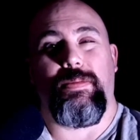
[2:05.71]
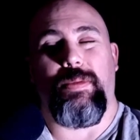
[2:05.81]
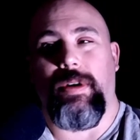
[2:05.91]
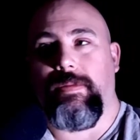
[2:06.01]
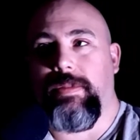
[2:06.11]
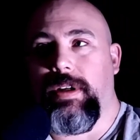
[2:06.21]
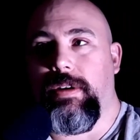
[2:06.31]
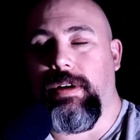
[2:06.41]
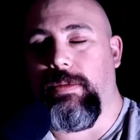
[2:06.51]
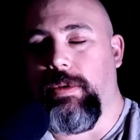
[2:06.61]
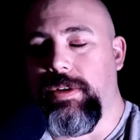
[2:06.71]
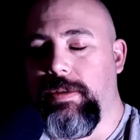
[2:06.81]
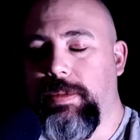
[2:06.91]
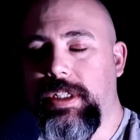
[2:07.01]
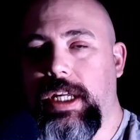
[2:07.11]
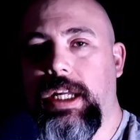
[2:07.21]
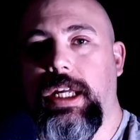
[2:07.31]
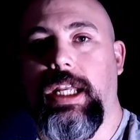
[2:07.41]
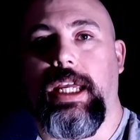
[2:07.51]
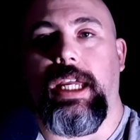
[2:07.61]
but it wasn't
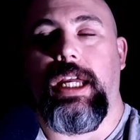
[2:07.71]
particularly